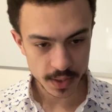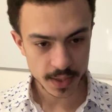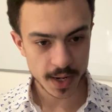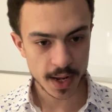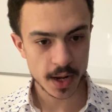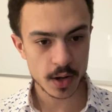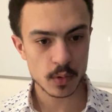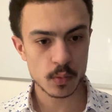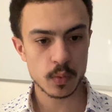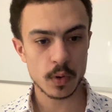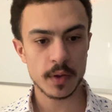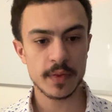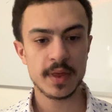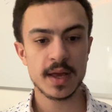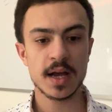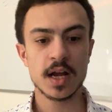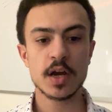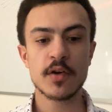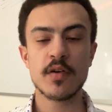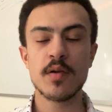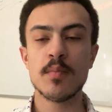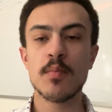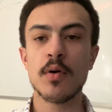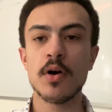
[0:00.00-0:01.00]
Now, what the
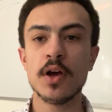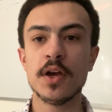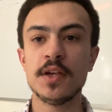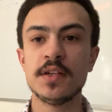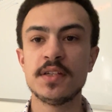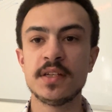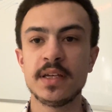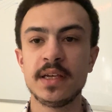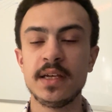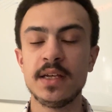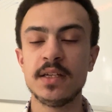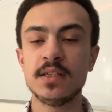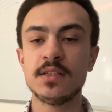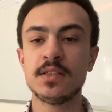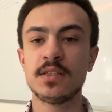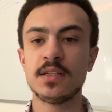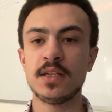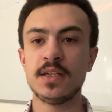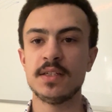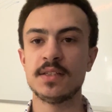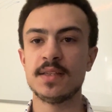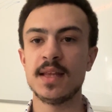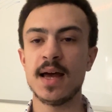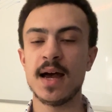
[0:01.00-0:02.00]
anchoring bias
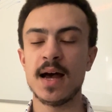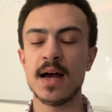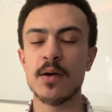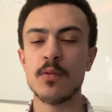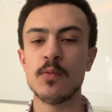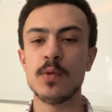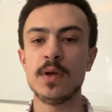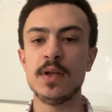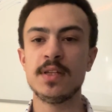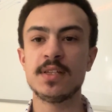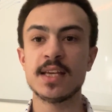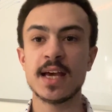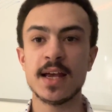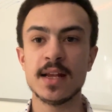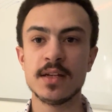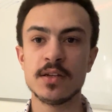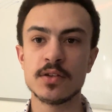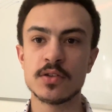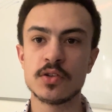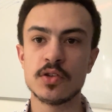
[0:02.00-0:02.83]
is that we tend